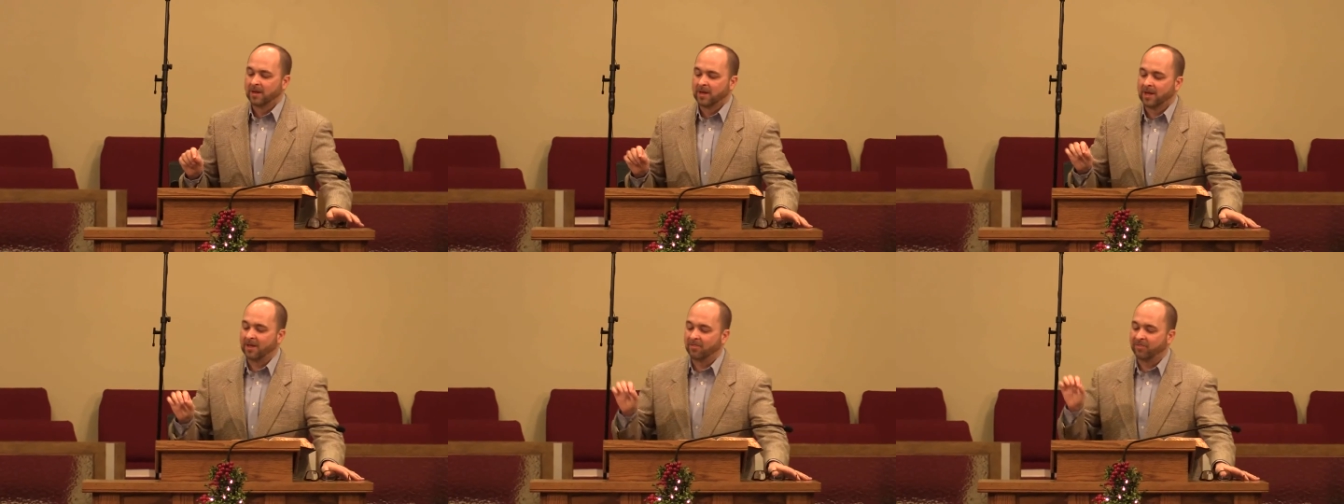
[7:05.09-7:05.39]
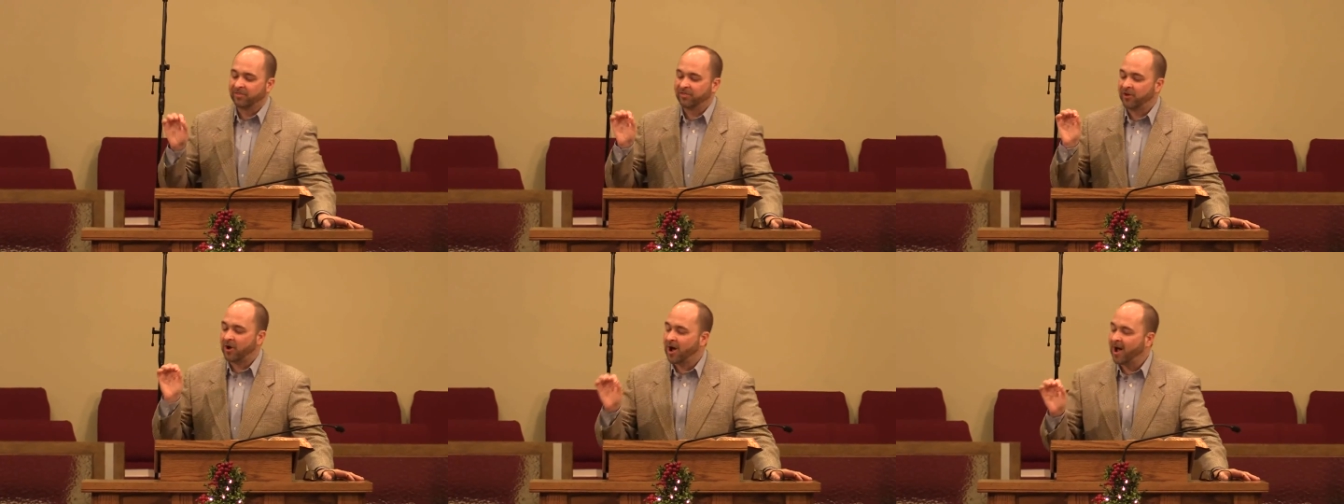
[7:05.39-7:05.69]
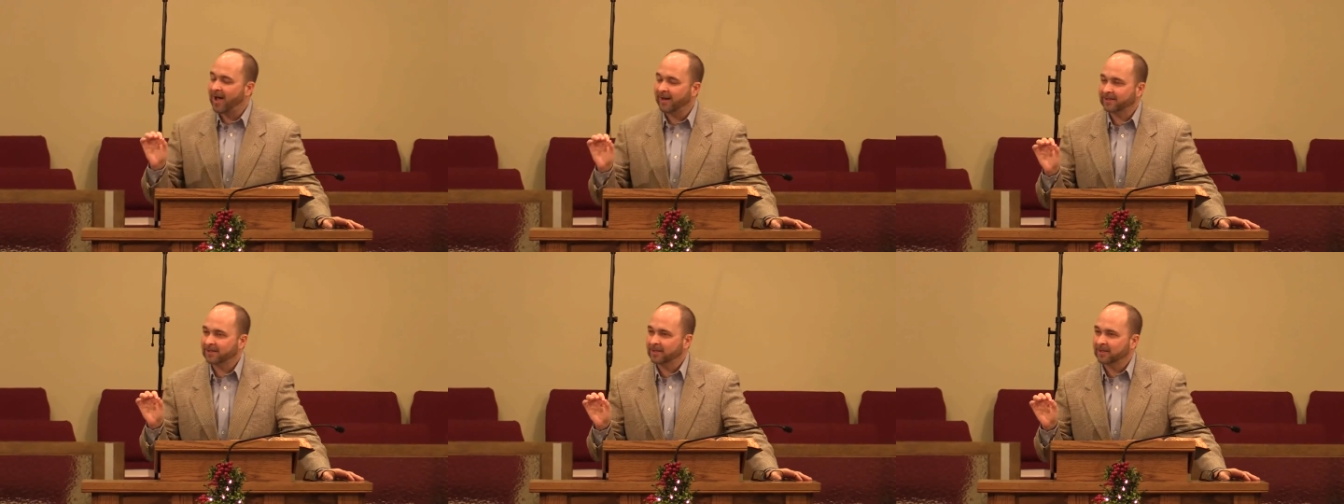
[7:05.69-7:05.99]
in
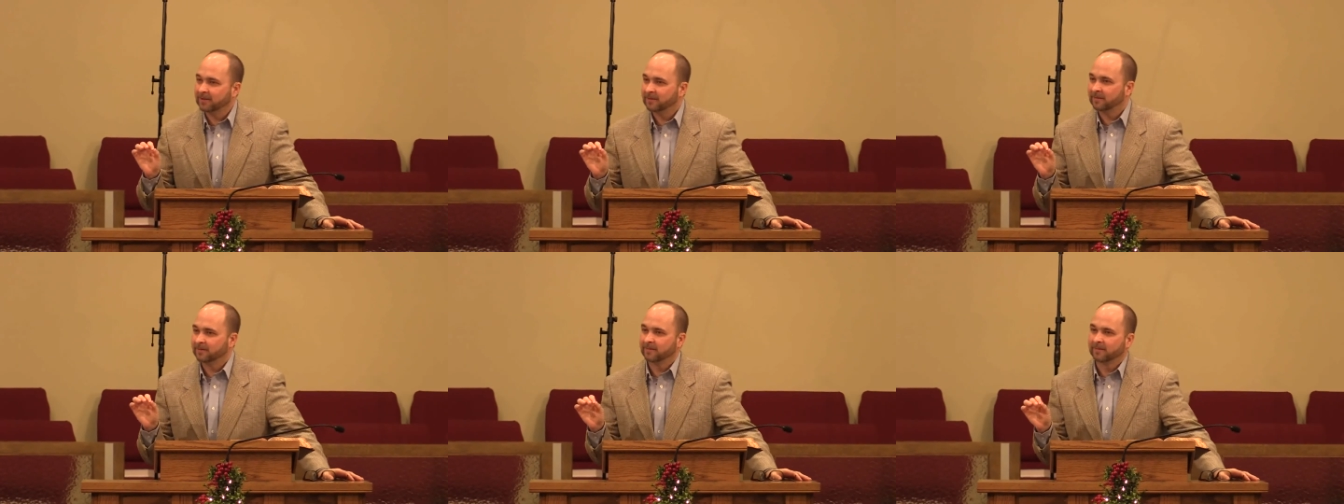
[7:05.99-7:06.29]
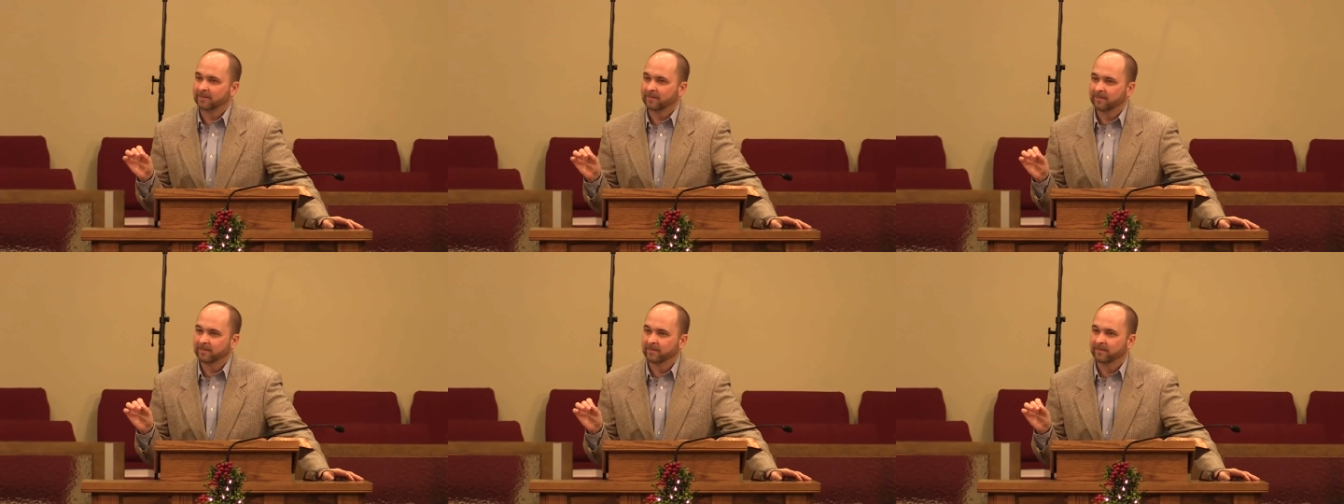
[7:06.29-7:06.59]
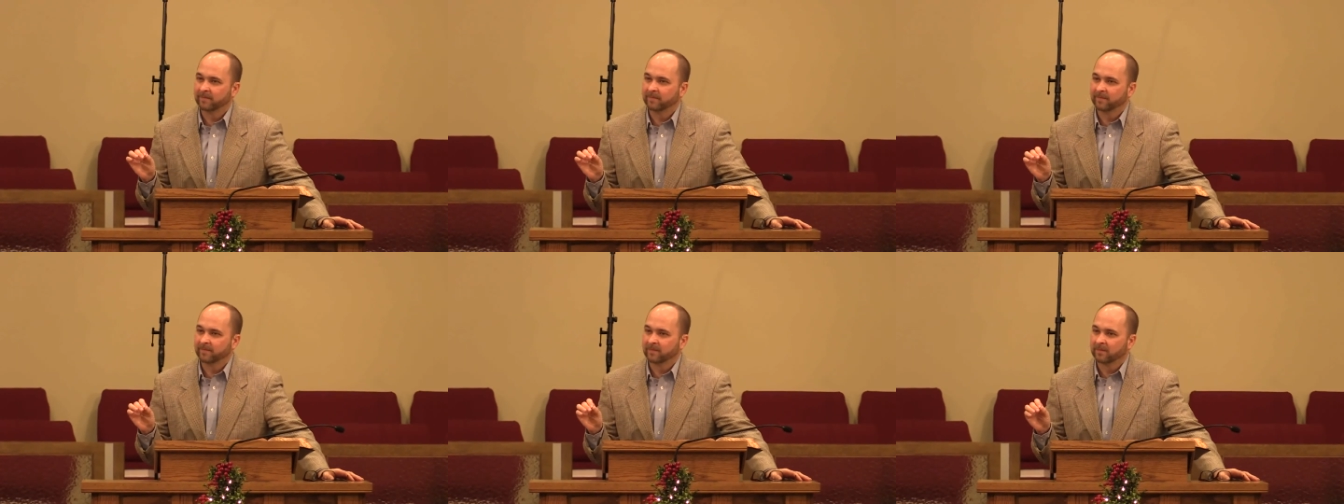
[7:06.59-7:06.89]
thought,
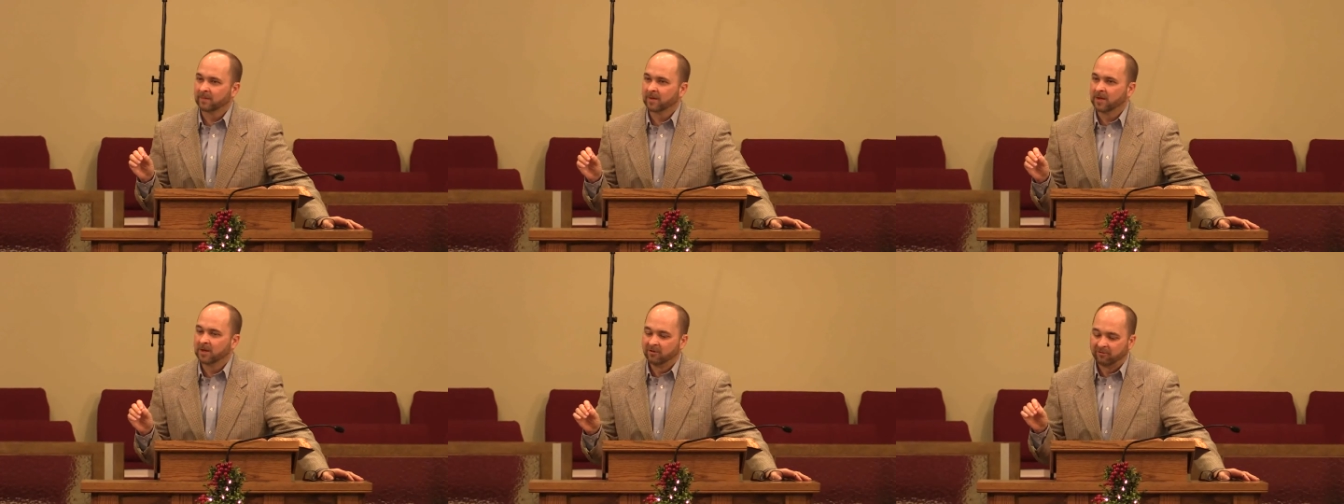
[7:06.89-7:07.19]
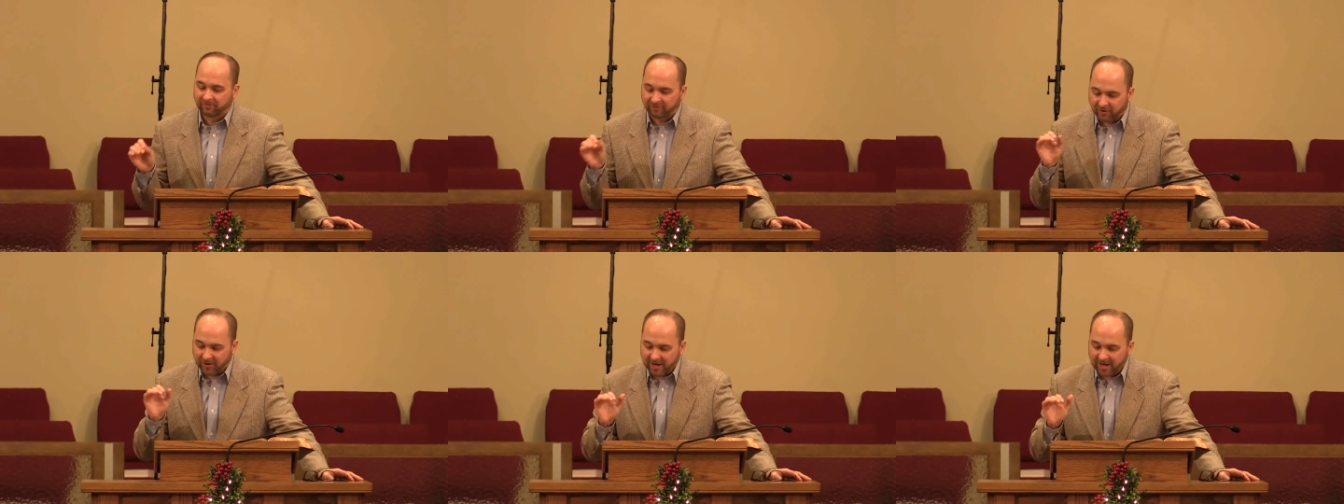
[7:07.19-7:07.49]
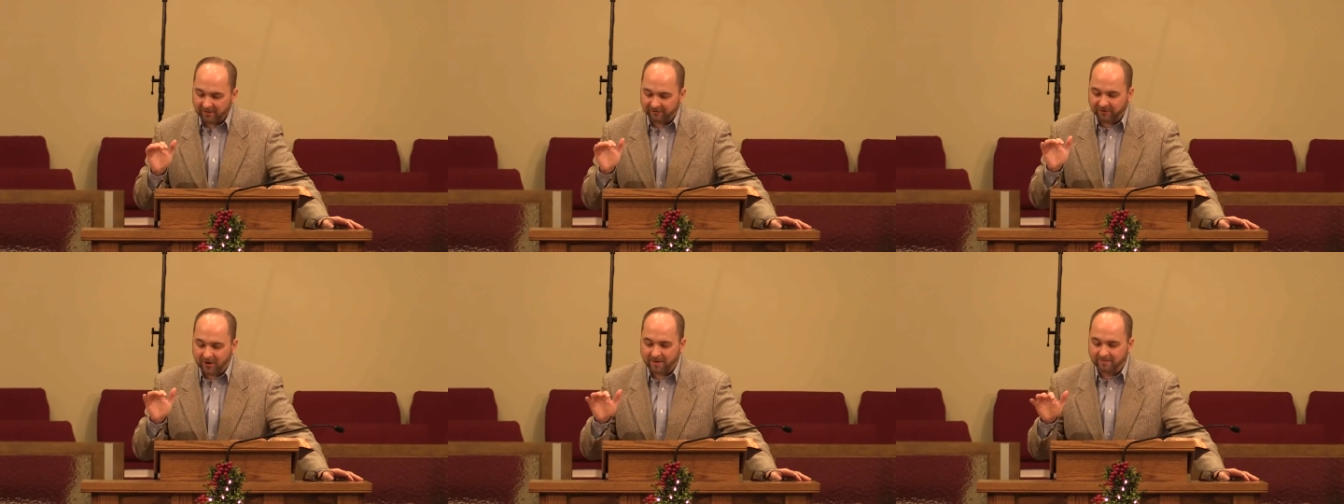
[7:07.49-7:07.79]

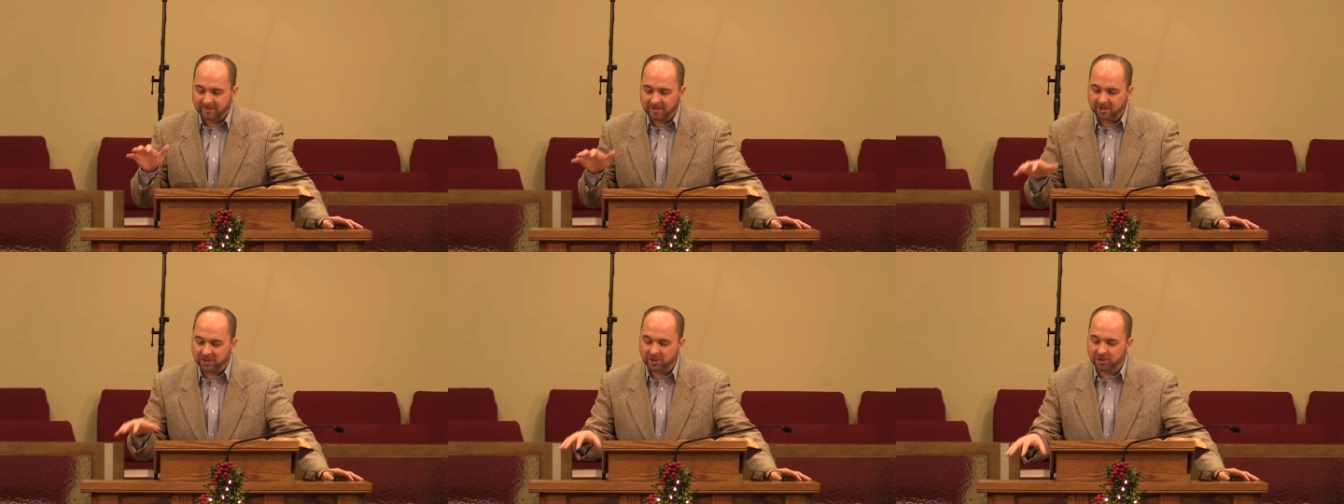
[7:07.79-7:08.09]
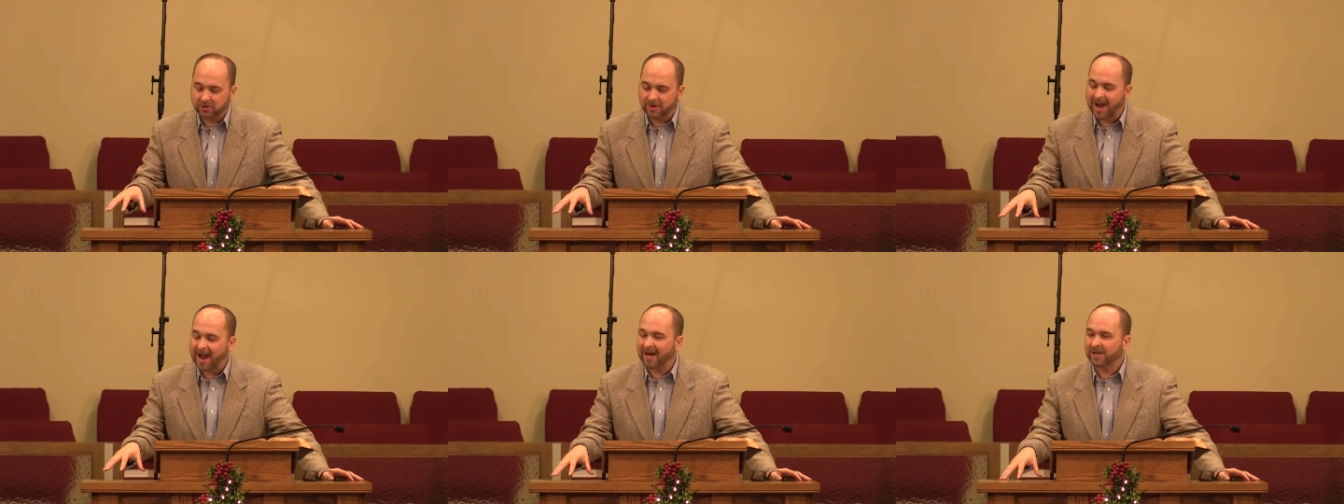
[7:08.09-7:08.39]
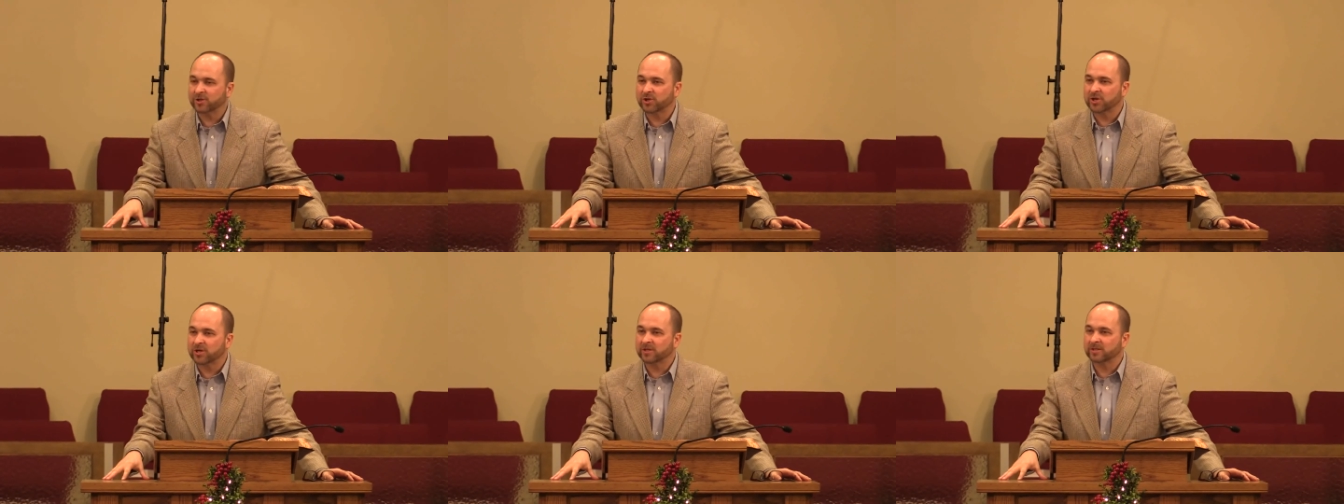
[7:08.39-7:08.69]
free from
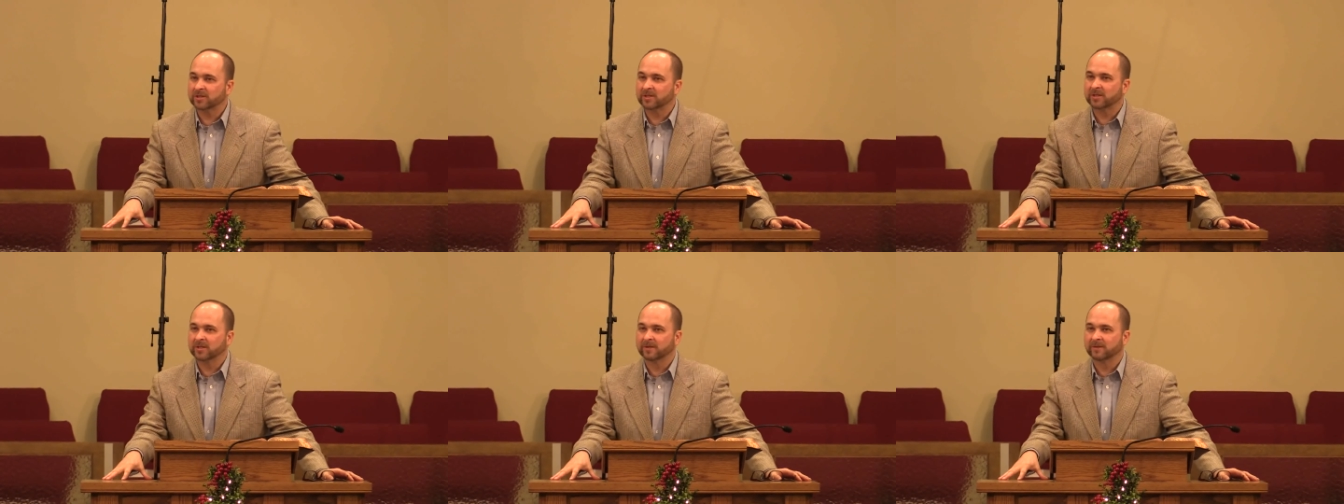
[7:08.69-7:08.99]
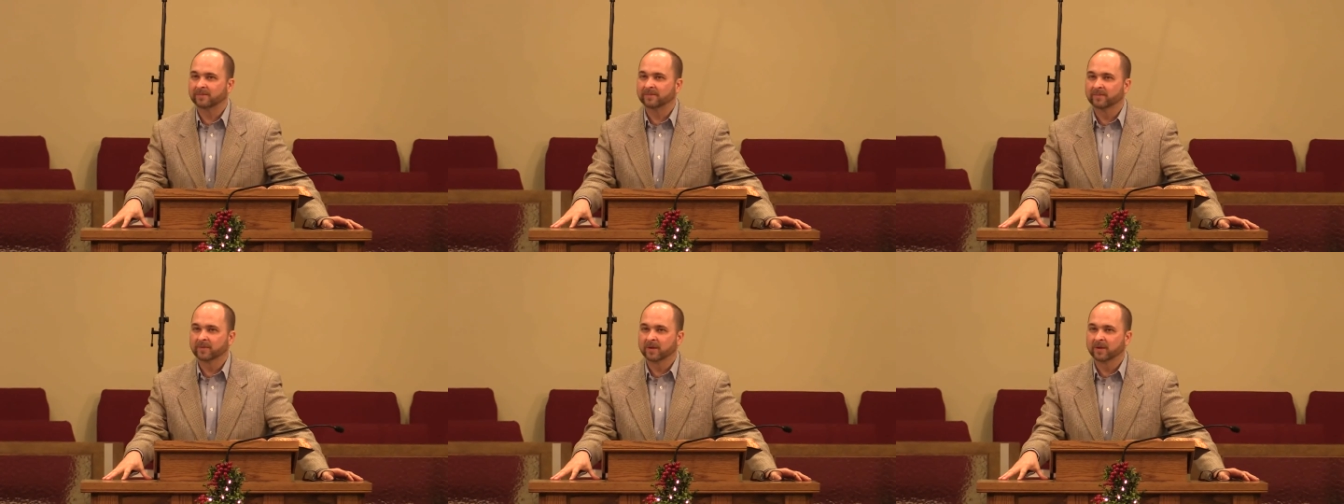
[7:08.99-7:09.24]
distractions,